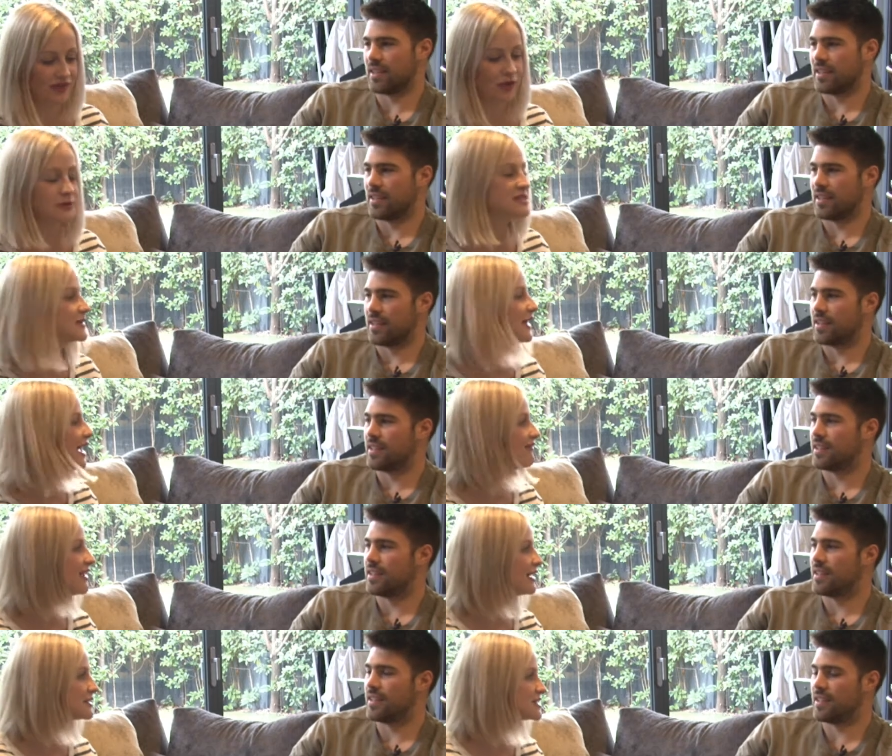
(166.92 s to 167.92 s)
Speaker 1: George, we have
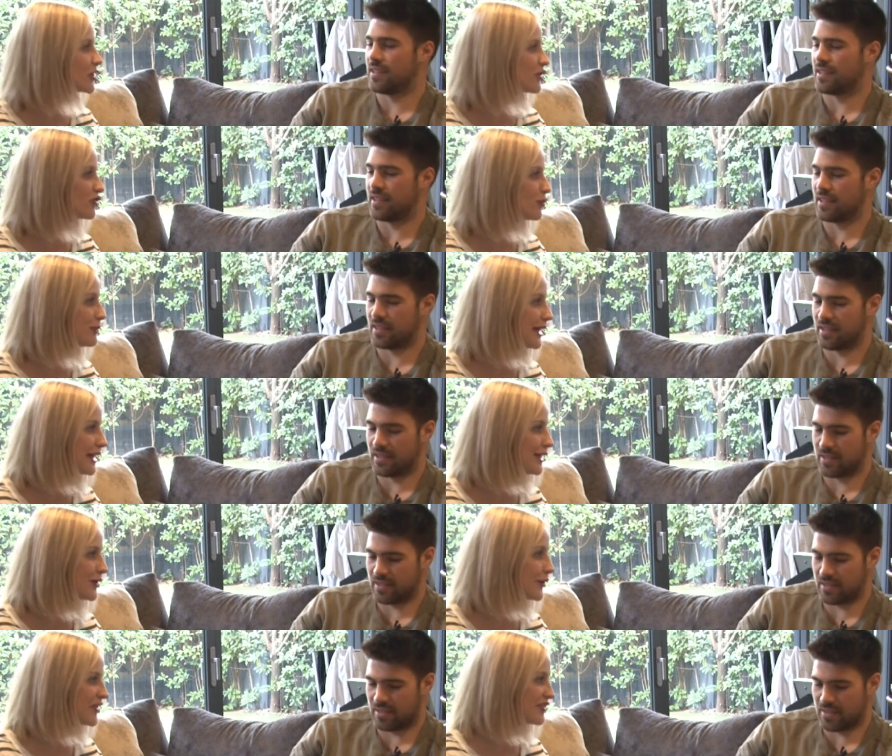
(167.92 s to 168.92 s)
our social media
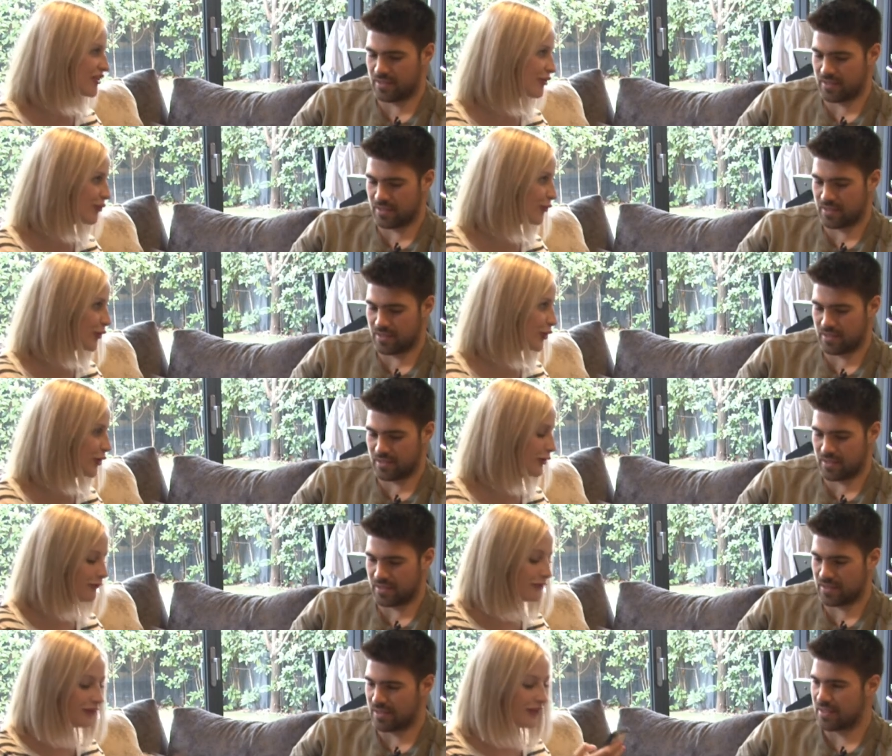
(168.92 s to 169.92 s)
questions for you.
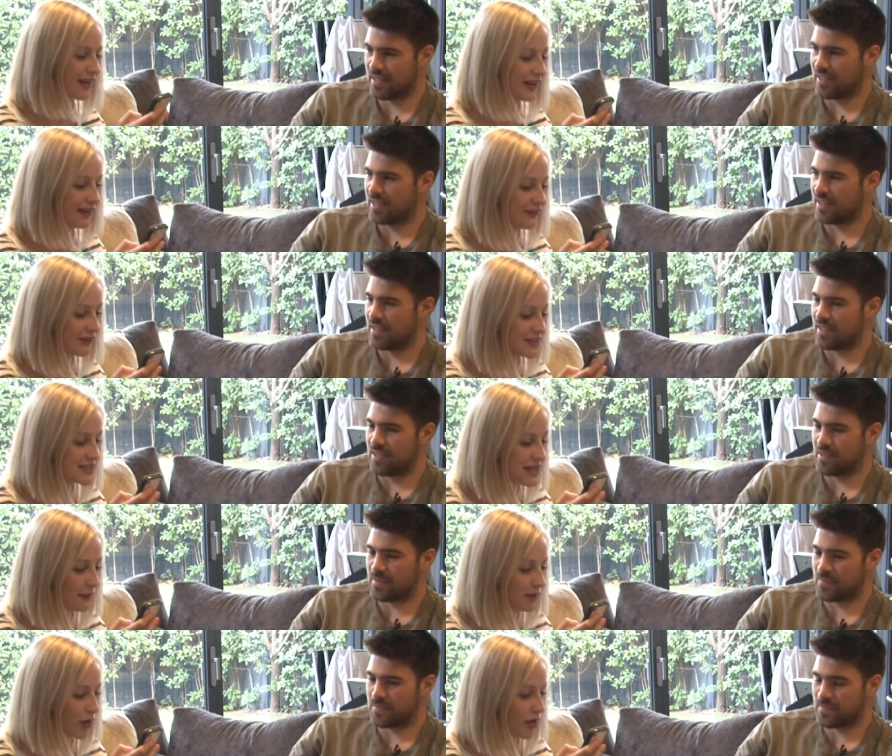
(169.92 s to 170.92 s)
First
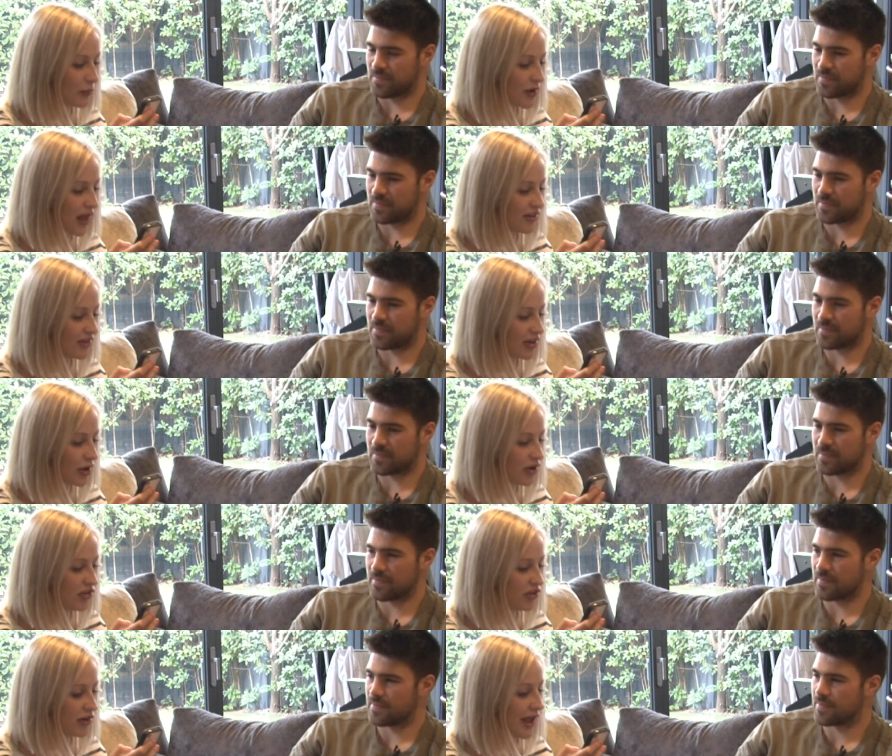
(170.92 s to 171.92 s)
up, Lauren would like to know
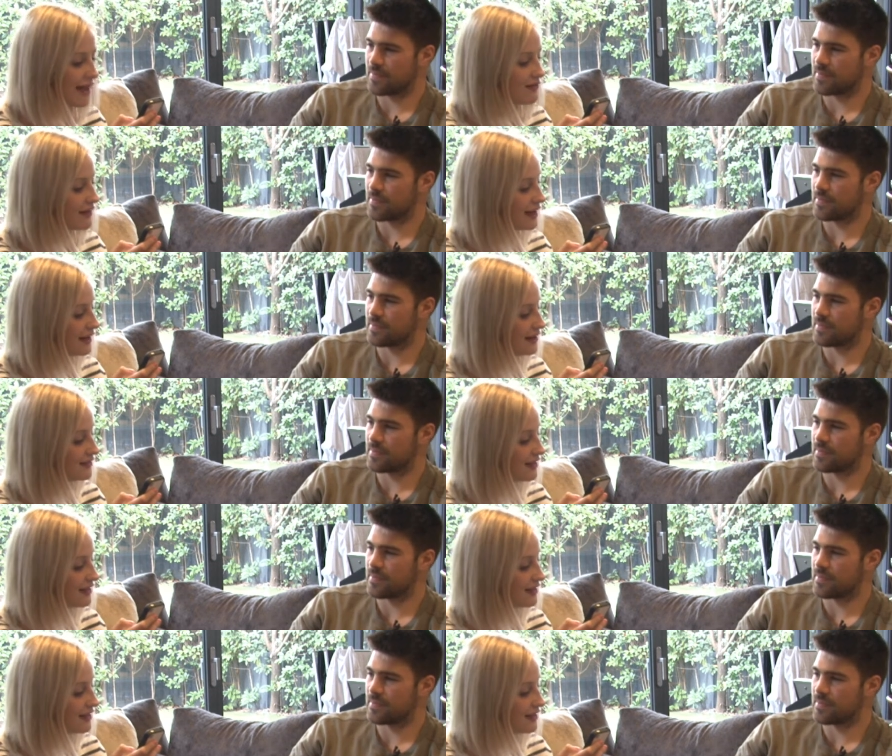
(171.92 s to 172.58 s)
do you have any